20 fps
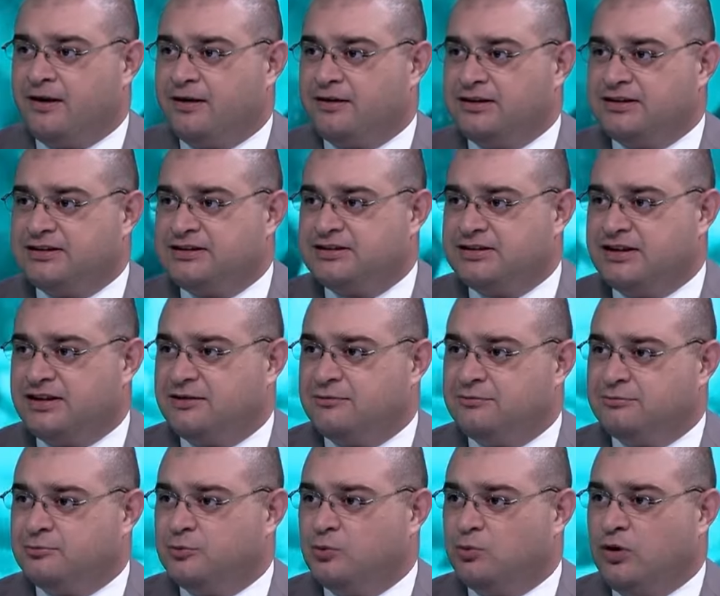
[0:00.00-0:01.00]
let's say
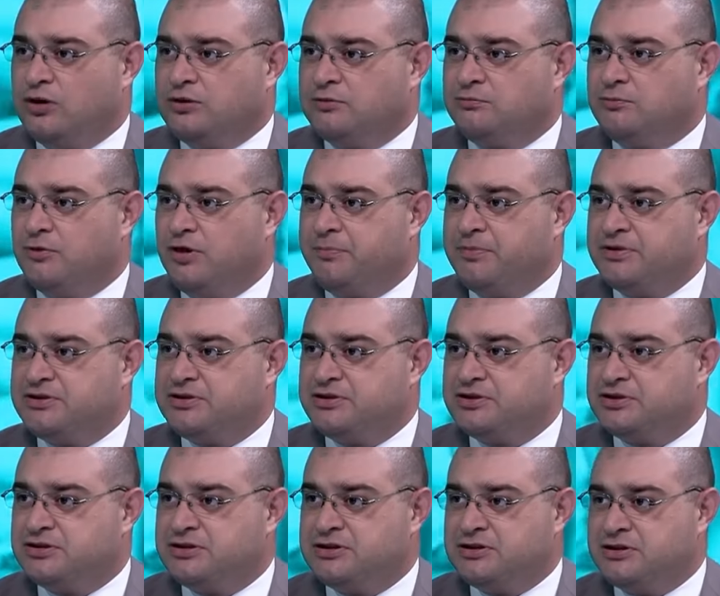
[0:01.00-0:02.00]
one
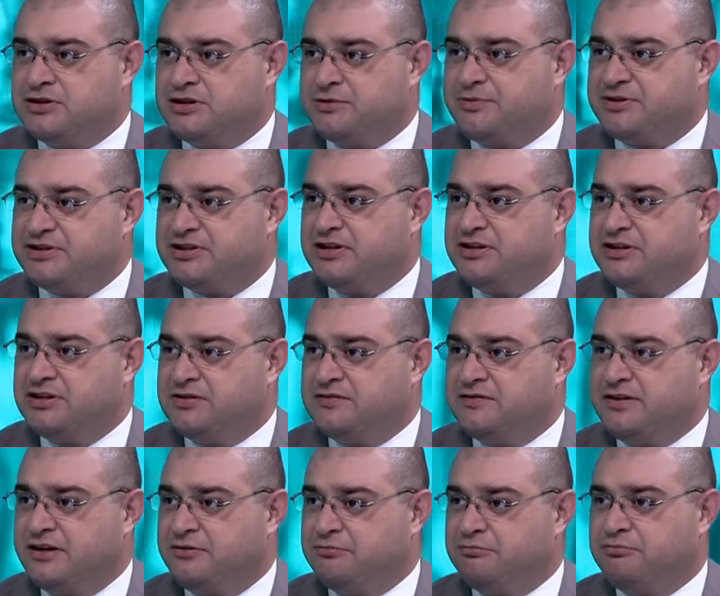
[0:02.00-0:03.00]
opposition
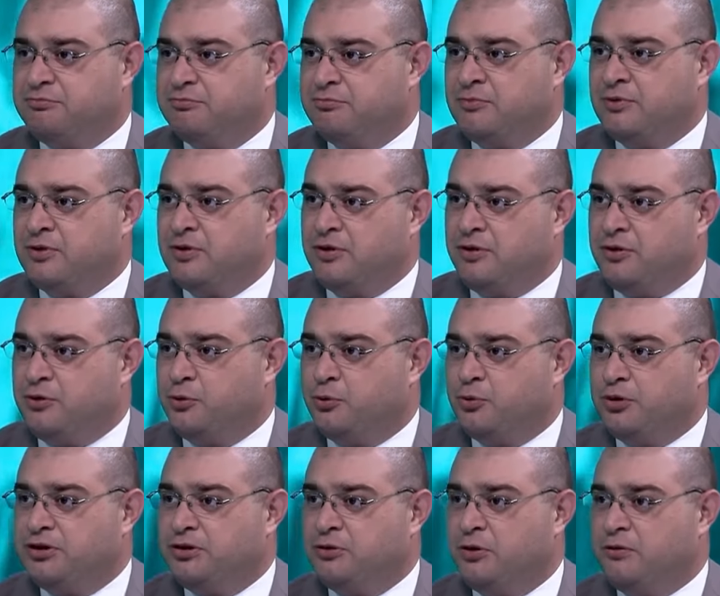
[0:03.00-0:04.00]
representative that you
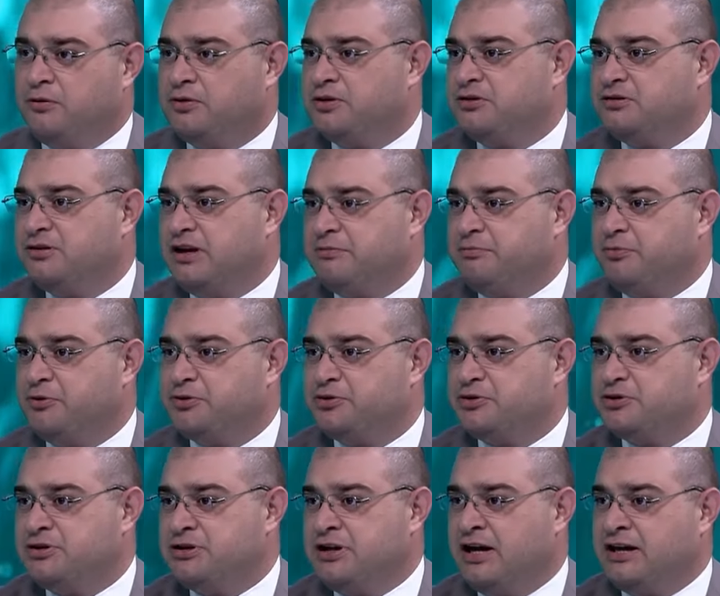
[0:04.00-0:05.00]
win over that
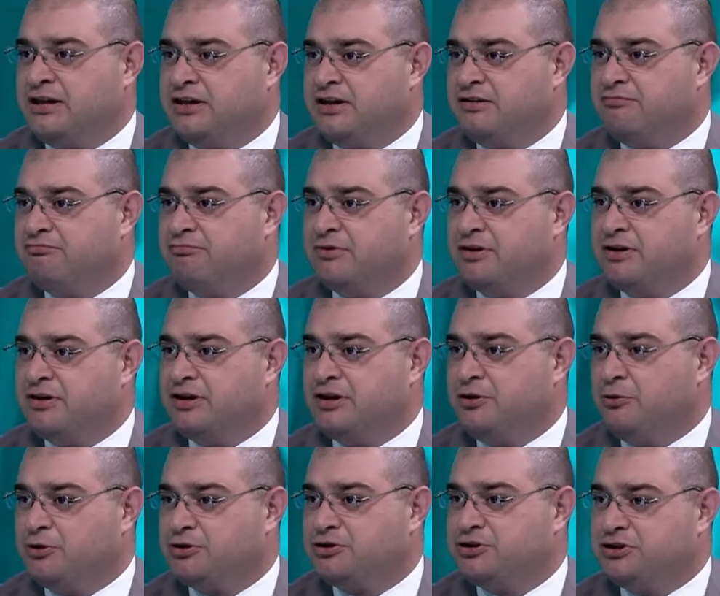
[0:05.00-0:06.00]
person and
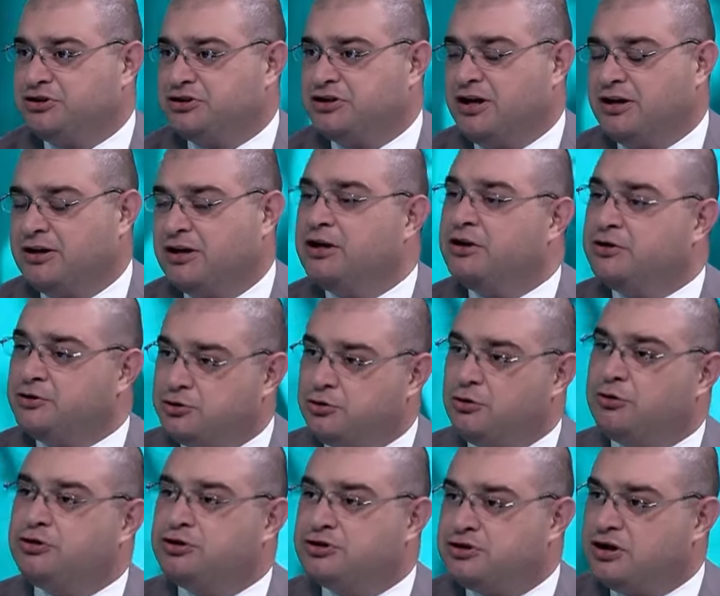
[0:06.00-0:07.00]
he or she is gone.
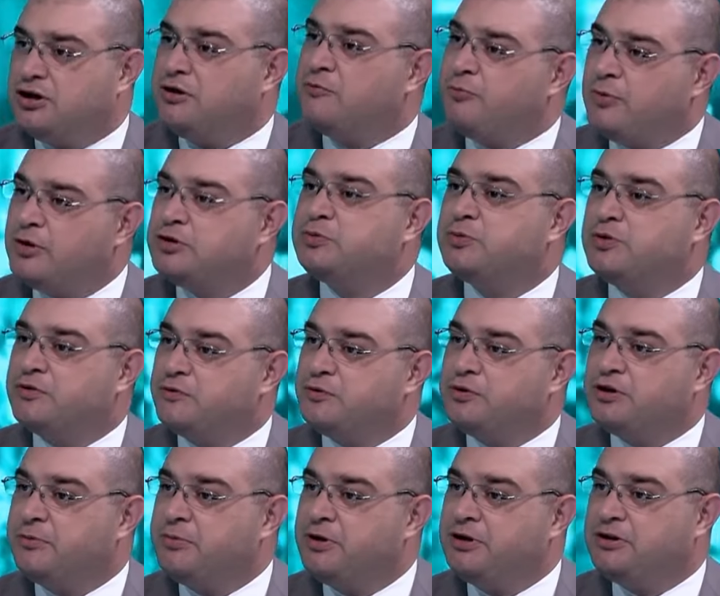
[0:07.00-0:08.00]
Church is a much more
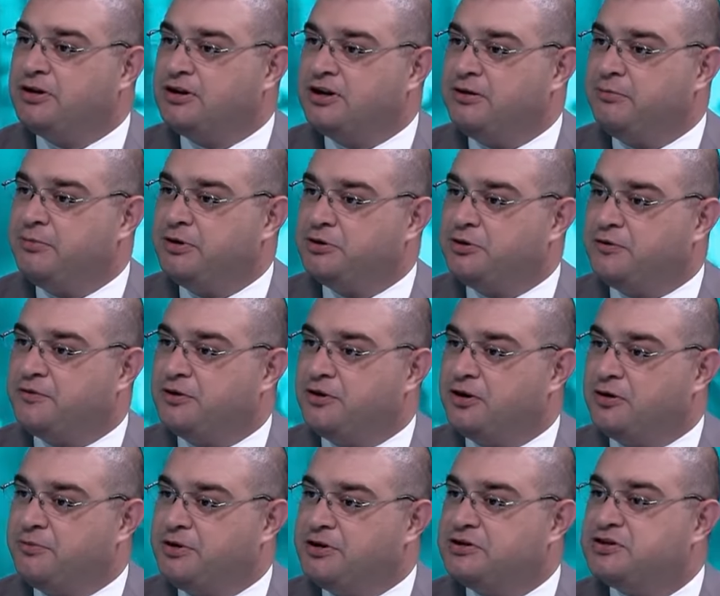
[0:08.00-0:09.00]
fundamental element of the
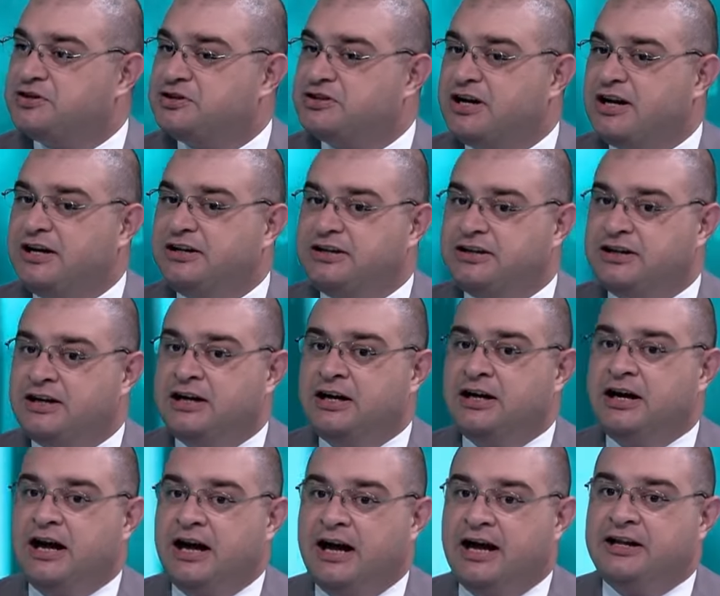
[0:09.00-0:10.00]
Armenian society,
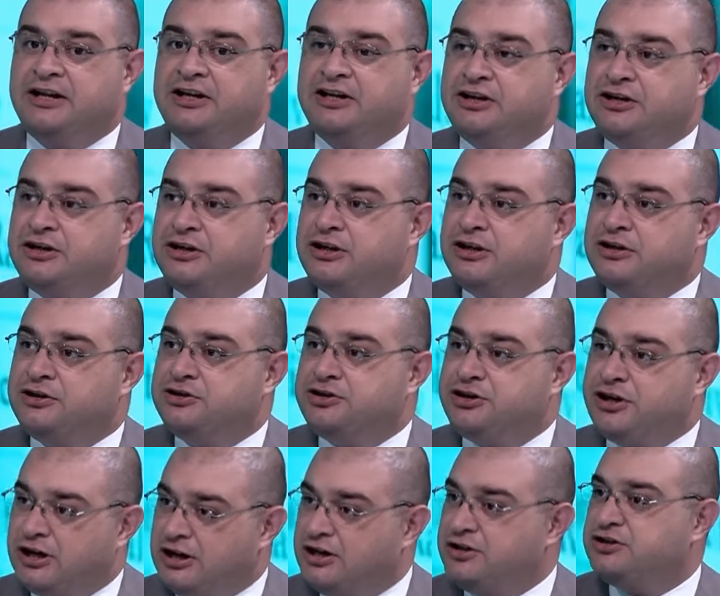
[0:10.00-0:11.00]
and he
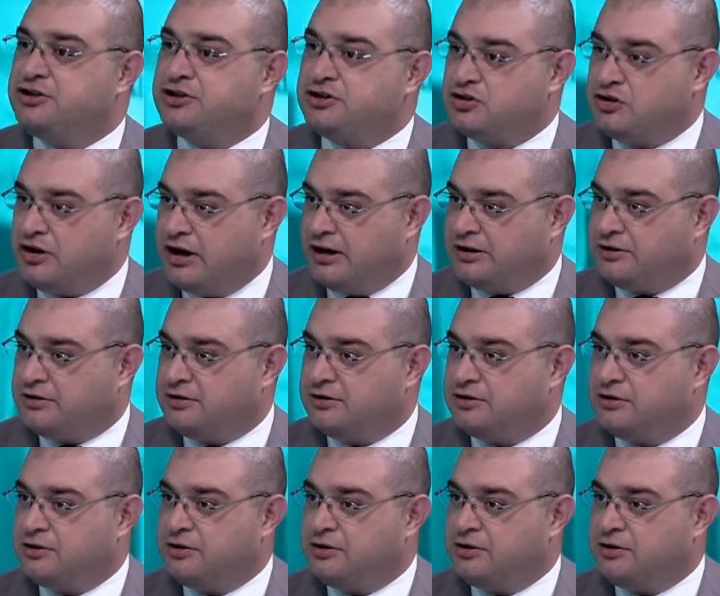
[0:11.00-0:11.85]
challenges that